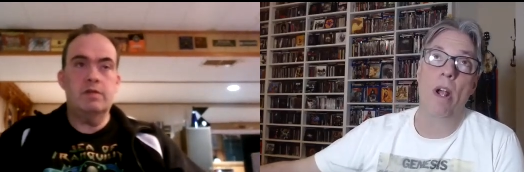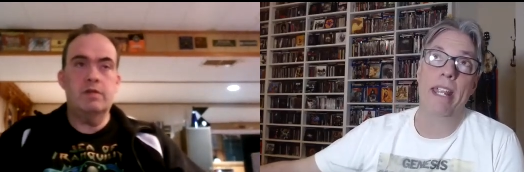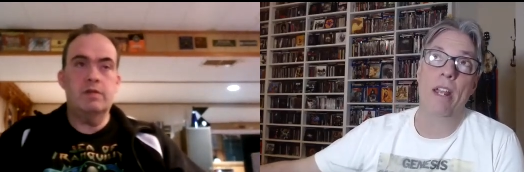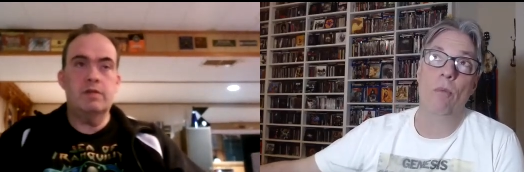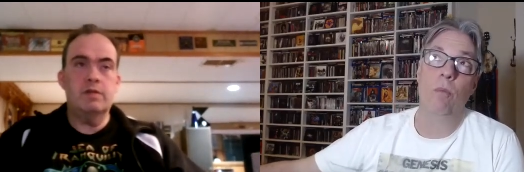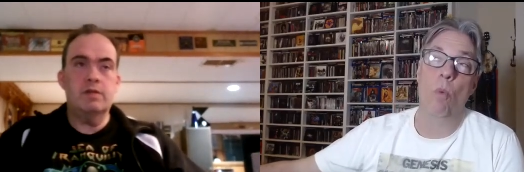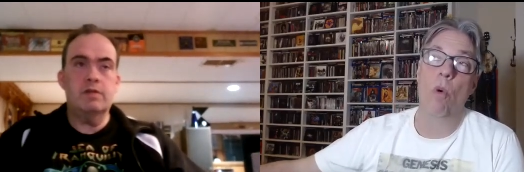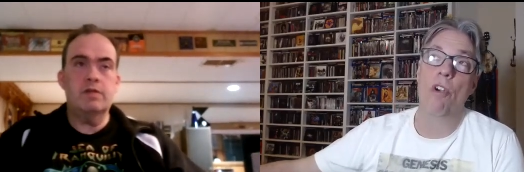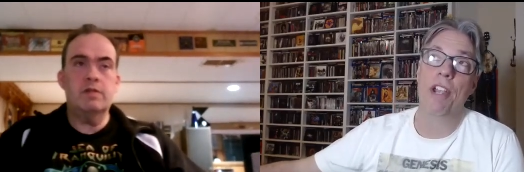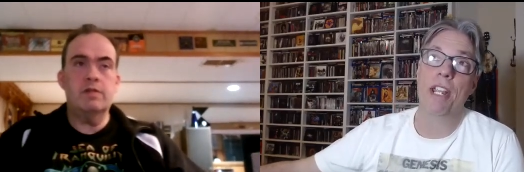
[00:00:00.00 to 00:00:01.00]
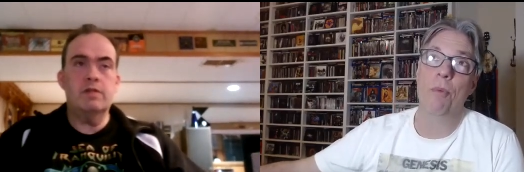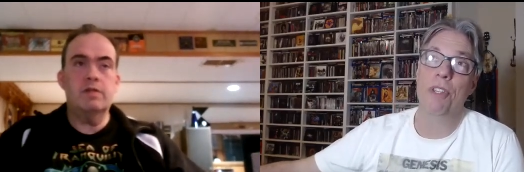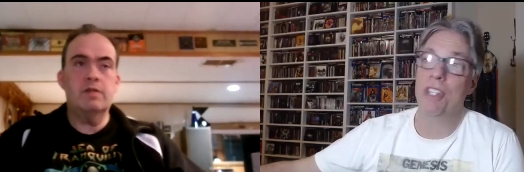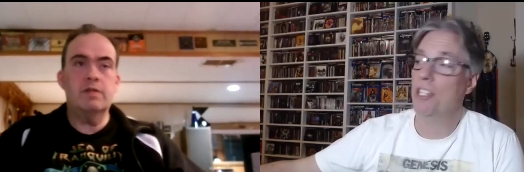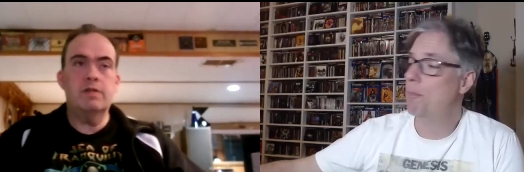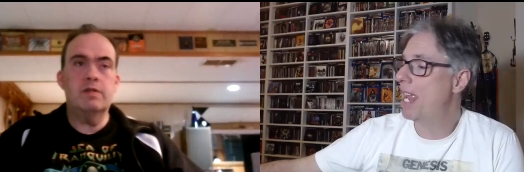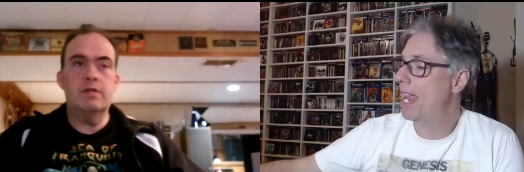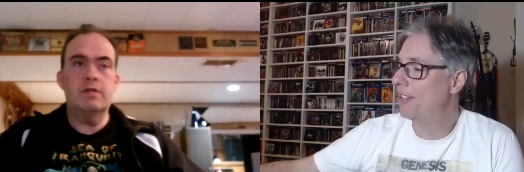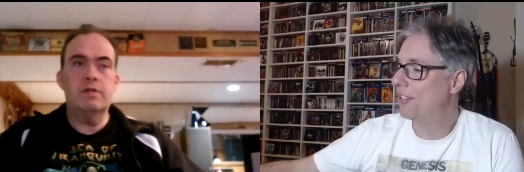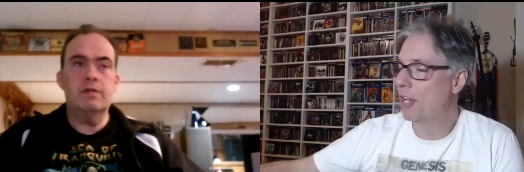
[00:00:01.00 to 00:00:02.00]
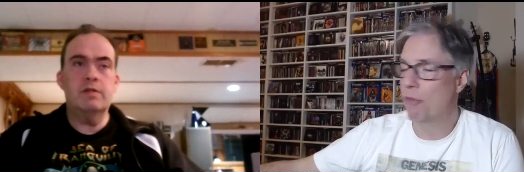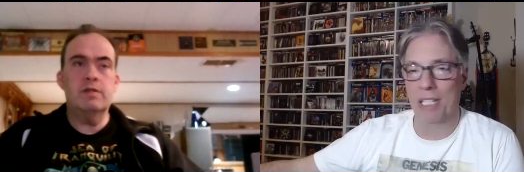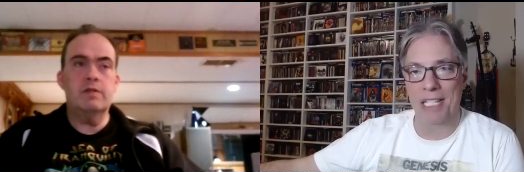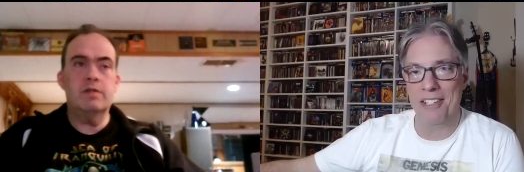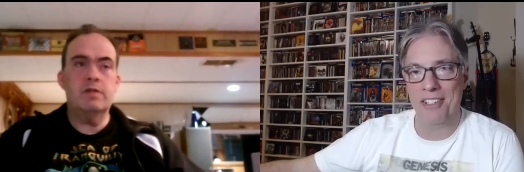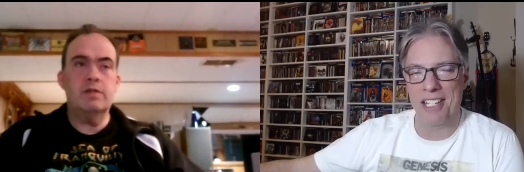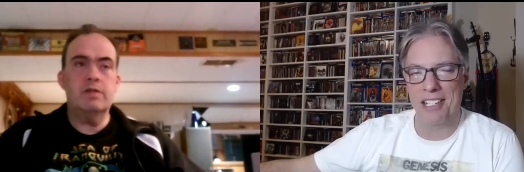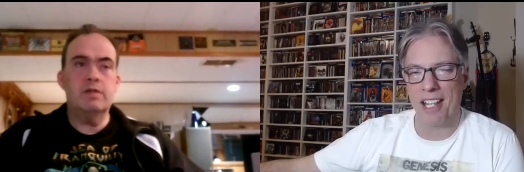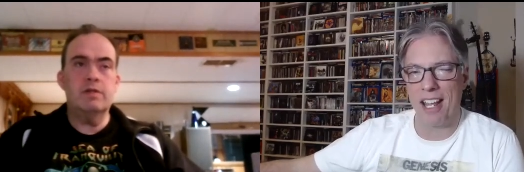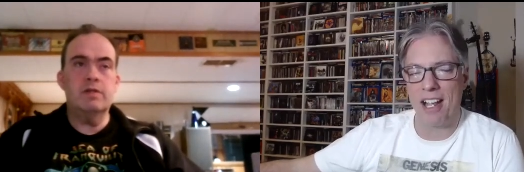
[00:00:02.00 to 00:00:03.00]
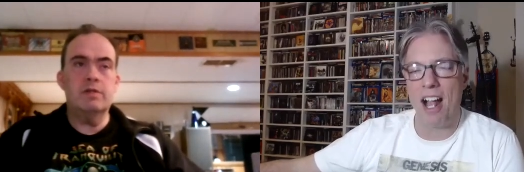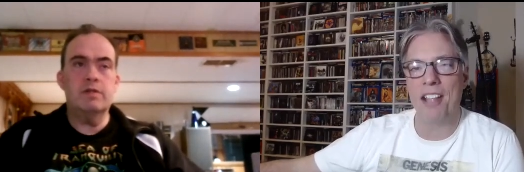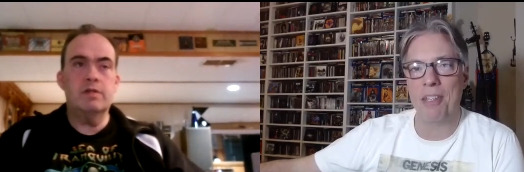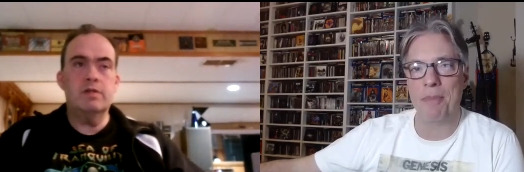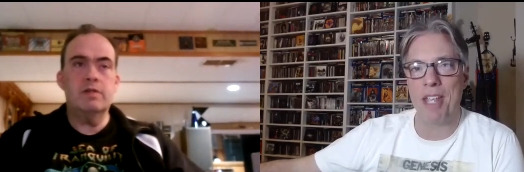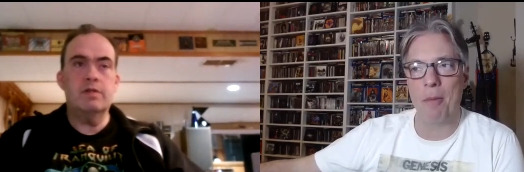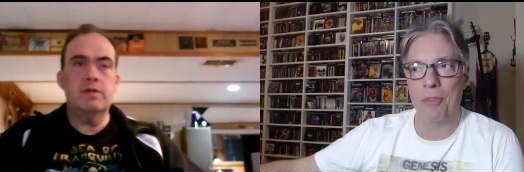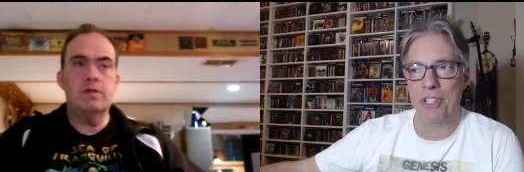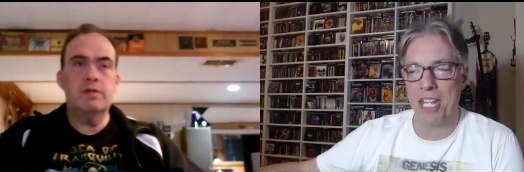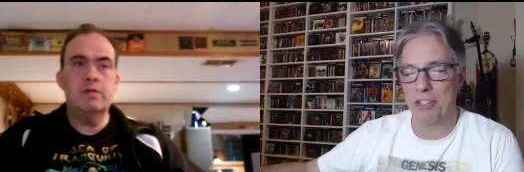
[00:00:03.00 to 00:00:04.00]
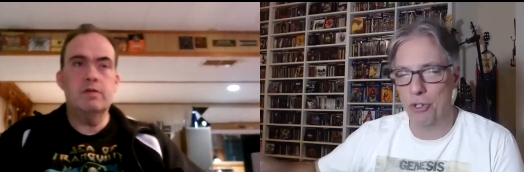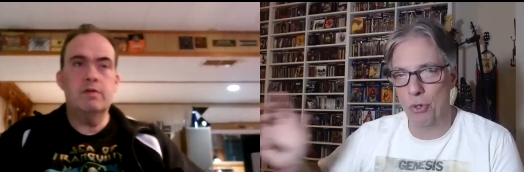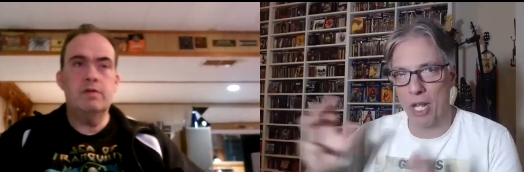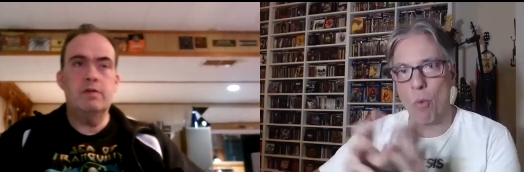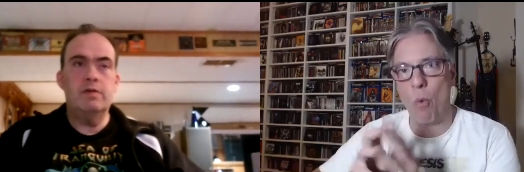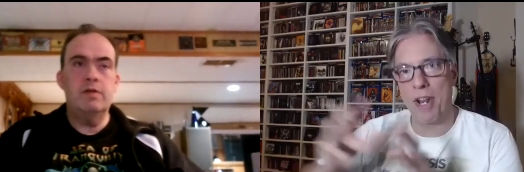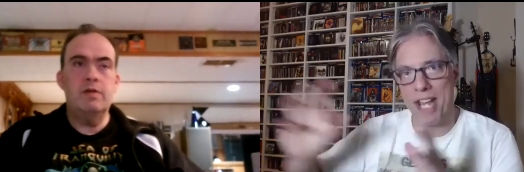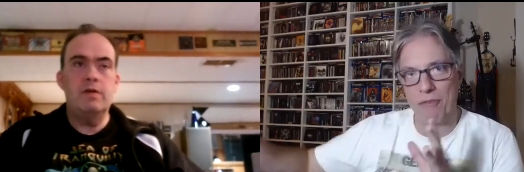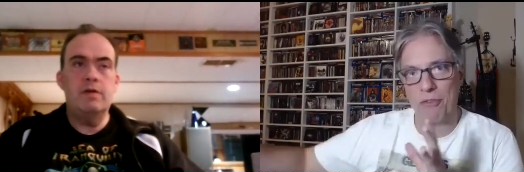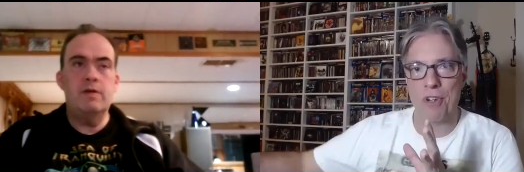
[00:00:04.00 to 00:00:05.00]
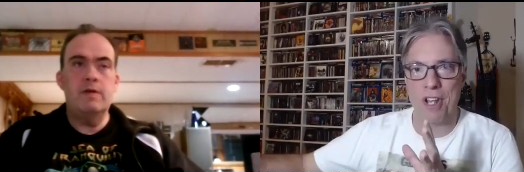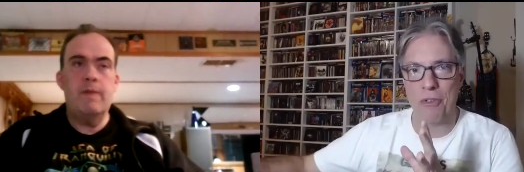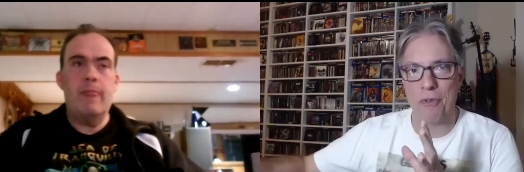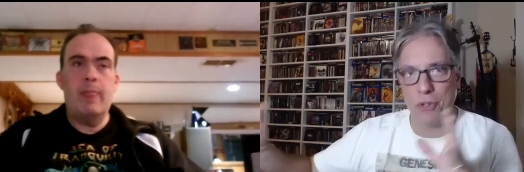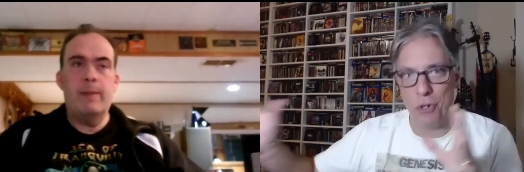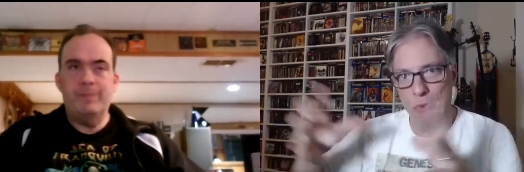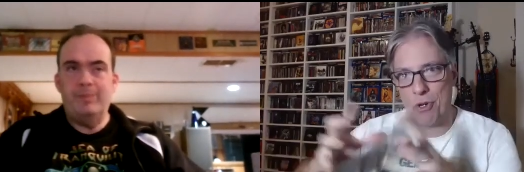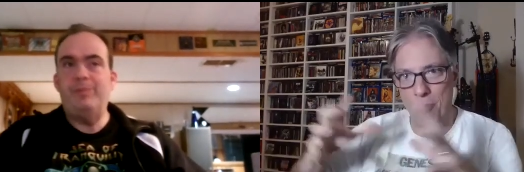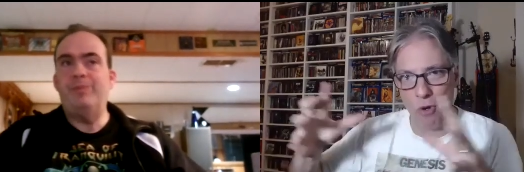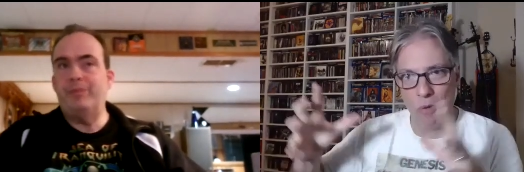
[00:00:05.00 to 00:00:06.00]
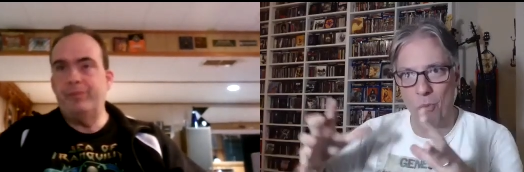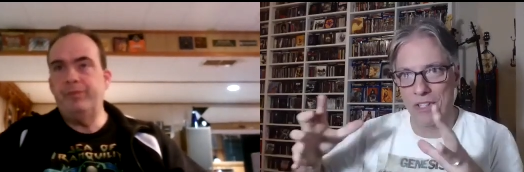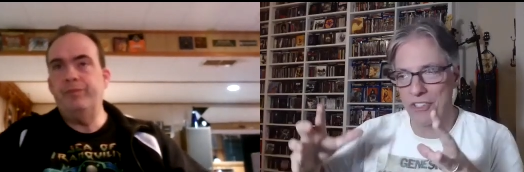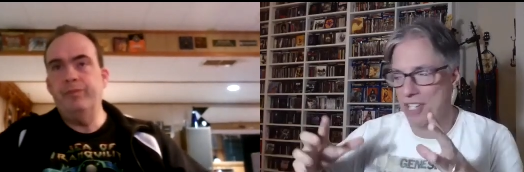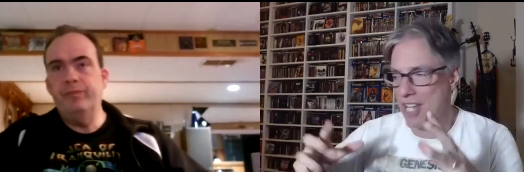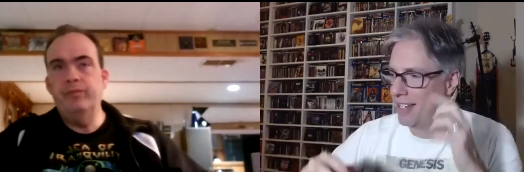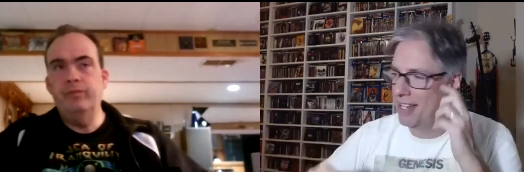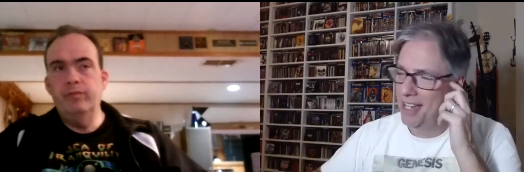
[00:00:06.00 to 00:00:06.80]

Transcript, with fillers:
Speaker 1: get worried when these bands like release these like concept albums and they do like one after another and don't put them all in one set.